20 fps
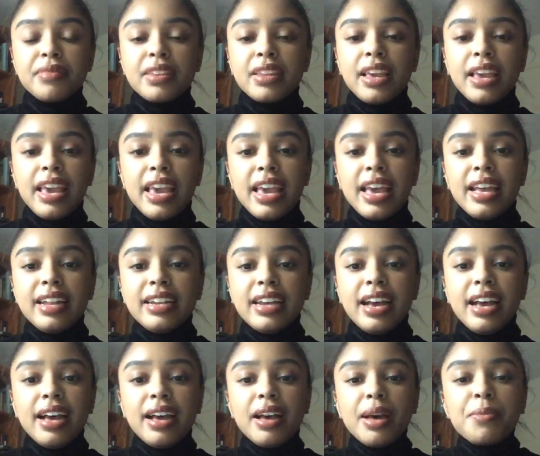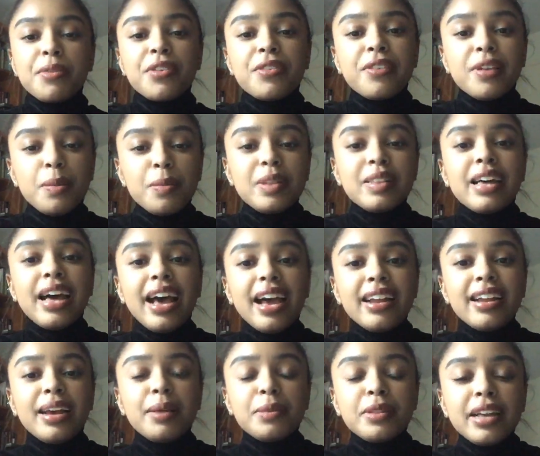And I'm glad
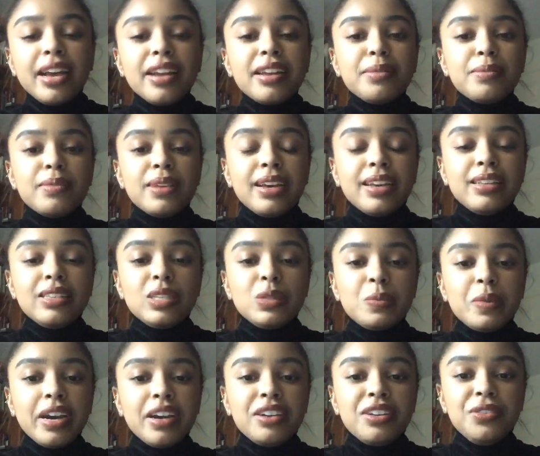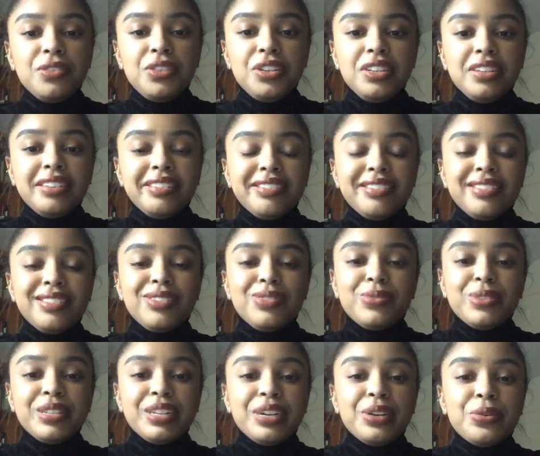I inspire you, genius. It's
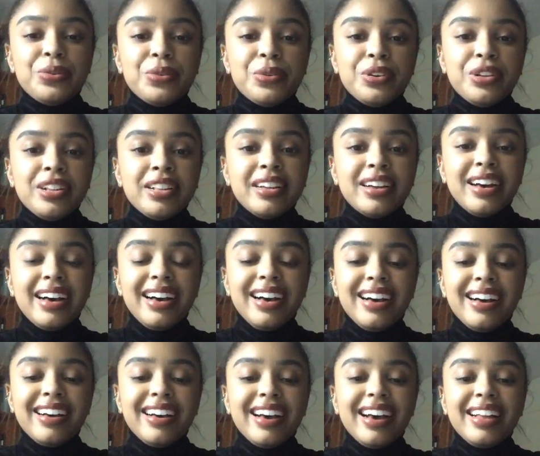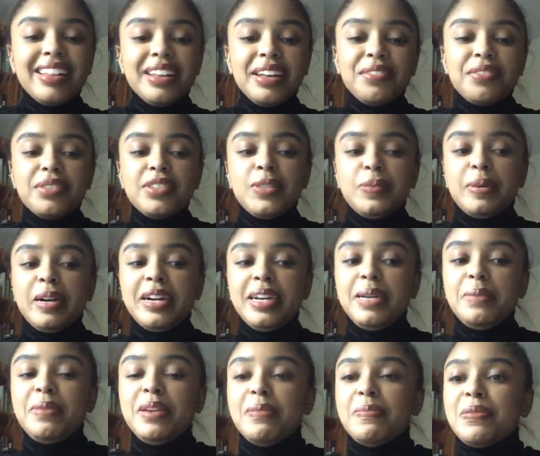really cool. I love
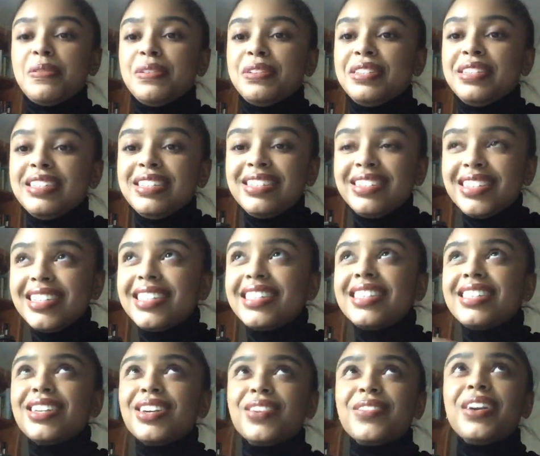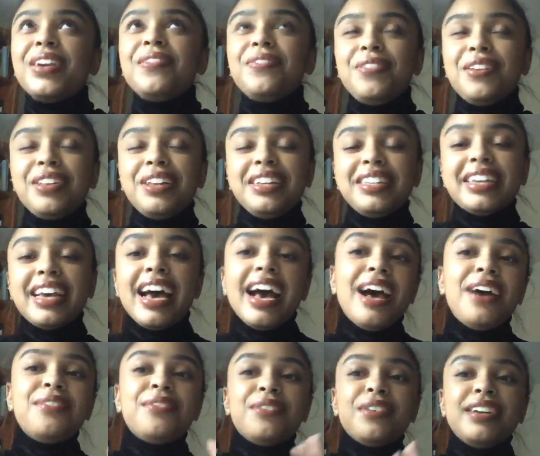inspiring people. It's a great feeling to
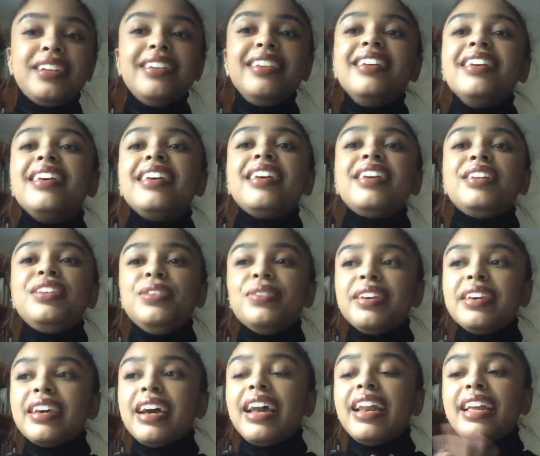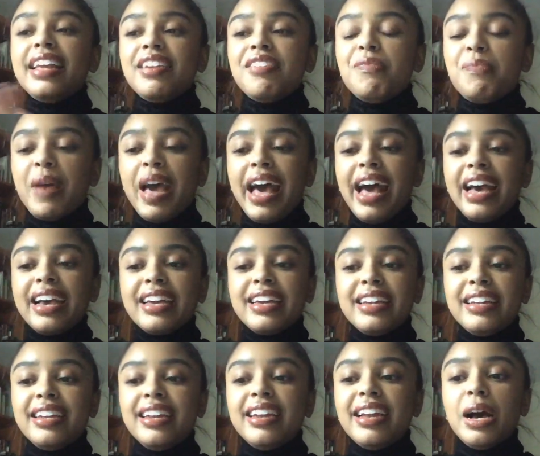have when you can kind of give back
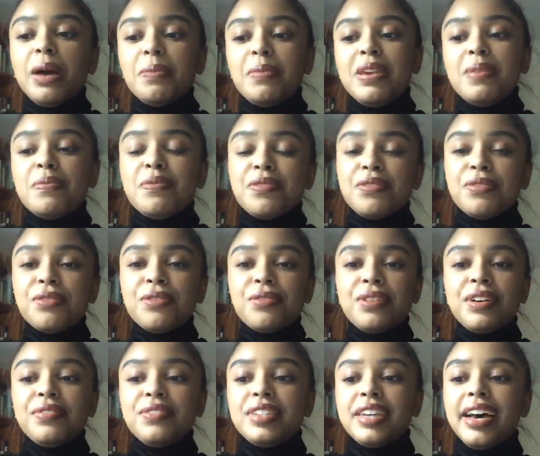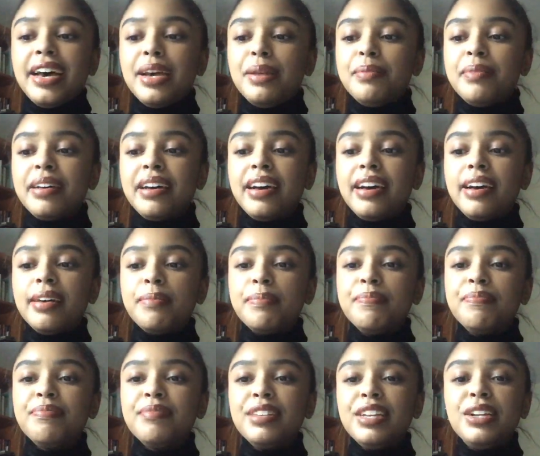and help people through a rough time.
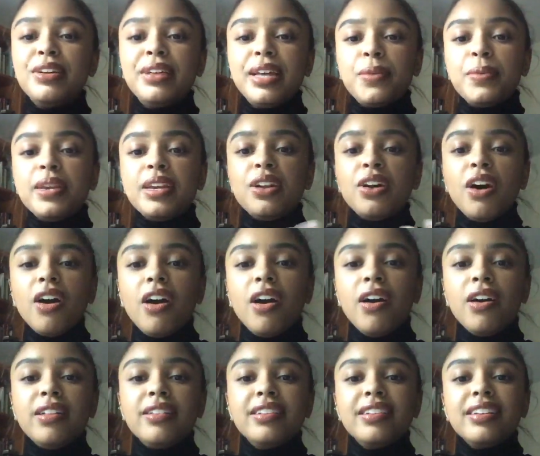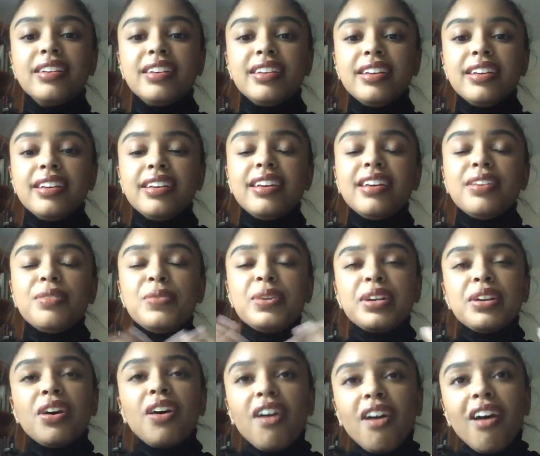You know, like we can all
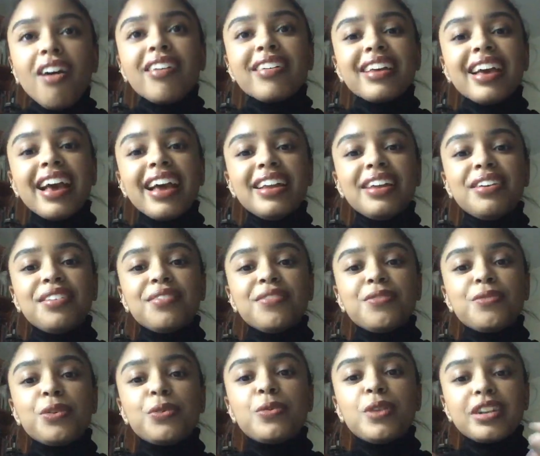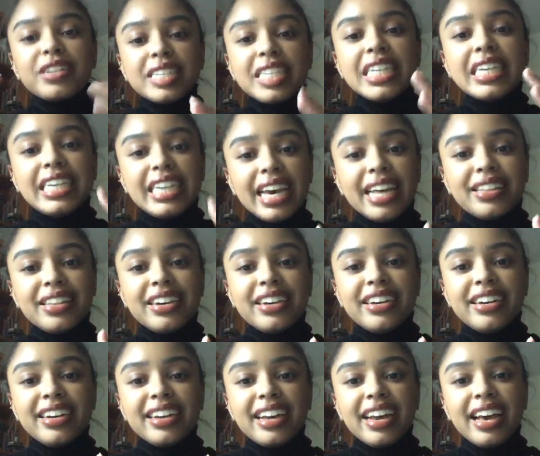kind of work together.